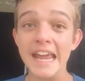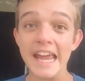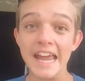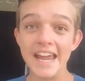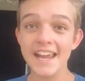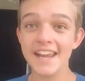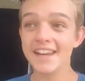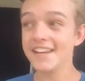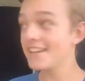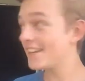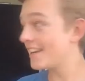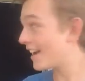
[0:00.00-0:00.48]

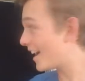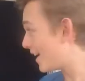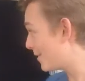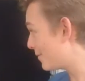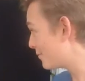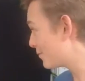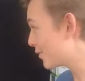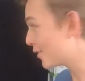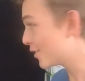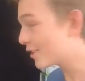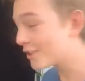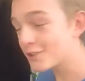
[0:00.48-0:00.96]
And
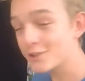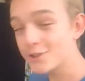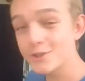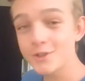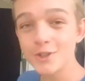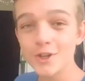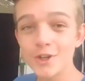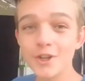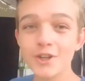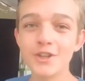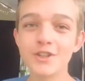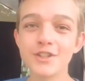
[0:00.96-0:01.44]
I'm going to
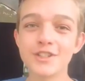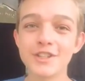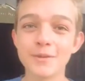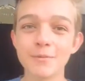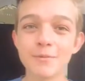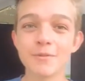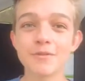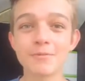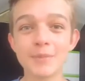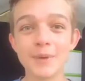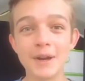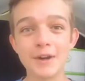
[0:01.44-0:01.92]
show you some
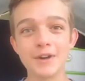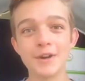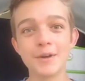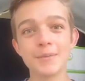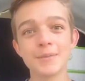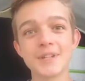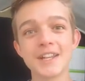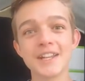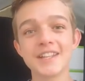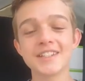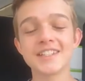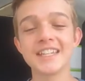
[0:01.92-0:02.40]
of my
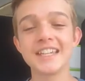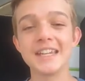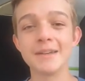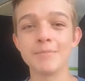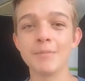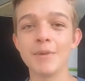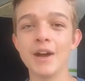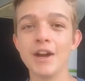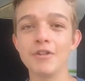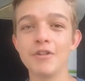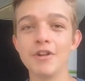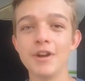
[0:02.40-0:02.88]
reptiles in
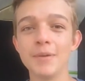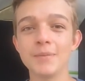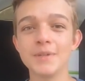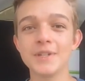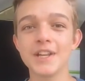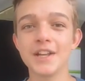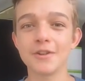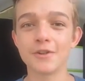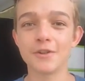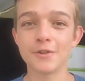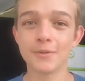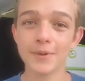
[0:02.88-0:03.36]
my
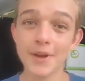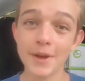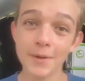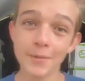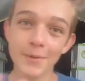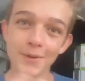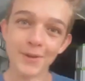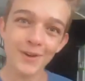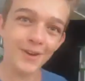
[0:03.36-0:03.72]
reptile room. Come on,